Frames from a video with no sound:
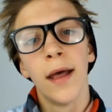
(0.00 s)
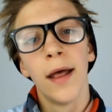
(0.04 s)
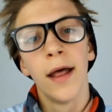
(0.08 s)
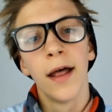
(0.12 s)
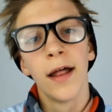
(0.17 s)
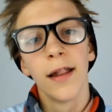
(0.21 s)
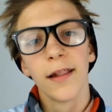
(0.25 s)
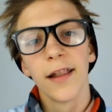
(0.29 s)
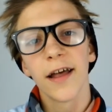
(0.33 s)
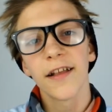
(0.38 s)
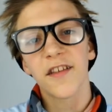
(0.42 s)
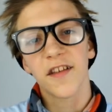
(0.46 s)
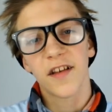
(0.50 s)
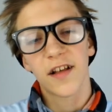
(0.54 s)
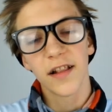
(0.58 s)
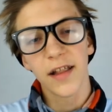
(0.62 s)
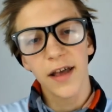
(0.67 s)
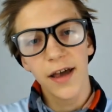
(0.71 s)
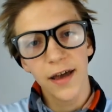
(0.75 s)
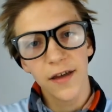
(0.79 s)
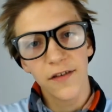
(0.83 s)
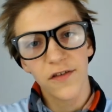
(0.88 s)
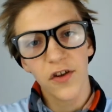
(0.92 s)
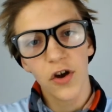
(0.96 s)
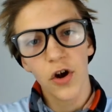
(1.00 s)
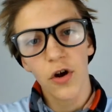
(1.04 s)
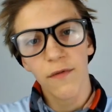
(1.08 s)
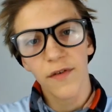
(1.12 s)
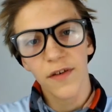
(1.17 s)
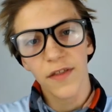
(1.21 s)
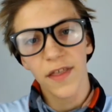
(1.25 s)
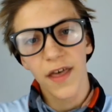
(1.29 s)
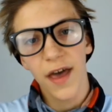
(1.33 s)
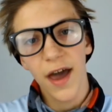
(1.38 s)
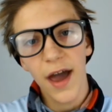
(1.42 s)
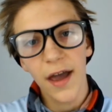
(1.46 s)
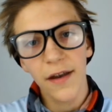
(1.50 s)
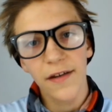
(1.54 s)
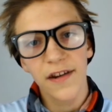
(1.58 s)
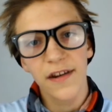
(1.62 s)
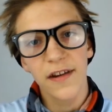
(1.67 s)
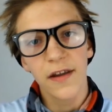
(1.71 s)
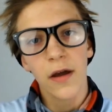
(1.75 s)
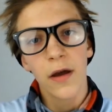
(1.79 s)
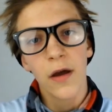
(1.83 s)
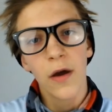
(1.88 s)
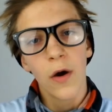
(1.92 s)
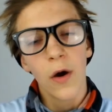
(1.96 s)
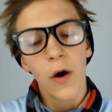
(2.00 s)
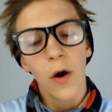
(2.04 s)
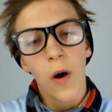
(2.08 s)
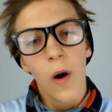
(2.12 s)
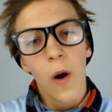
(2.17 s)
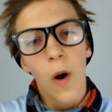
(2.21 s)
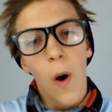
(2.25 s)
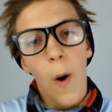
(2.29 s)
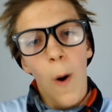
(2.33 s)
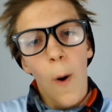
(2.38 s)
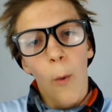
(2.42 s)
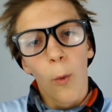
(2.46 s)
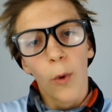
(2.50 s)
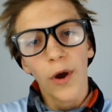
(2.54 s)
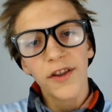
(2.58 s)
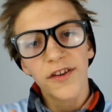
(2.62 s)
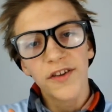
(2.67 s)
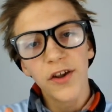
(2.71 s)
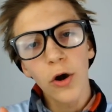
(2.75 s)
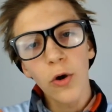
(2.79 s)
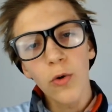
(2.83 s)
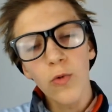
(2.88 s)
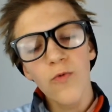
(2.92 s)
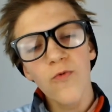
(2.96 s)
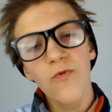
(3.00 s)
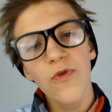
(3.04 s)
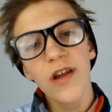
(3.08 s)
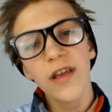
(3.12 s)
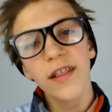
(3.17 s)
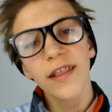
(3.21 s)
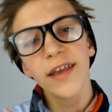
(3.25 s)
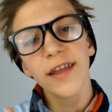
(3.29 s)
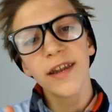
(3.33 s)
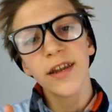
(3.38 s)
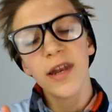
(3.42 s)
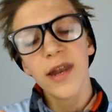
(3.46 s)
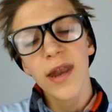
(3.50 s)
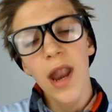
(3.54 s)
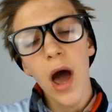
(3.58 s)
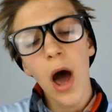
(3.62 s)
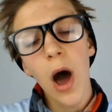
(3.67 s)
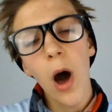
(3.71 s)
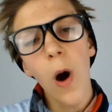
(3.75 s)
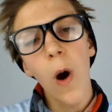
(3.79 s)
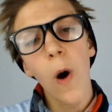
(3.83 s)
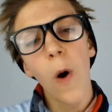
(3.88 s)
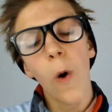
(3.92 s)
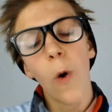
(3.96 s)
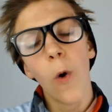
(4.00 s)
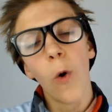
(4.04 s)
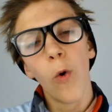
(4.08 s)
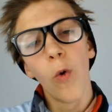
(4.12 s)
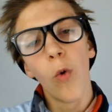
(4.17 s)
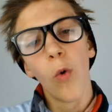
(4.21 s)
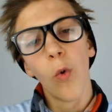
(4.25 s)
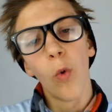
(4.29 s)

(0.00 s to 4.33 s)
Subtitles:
Let's glaze over that. We don't really know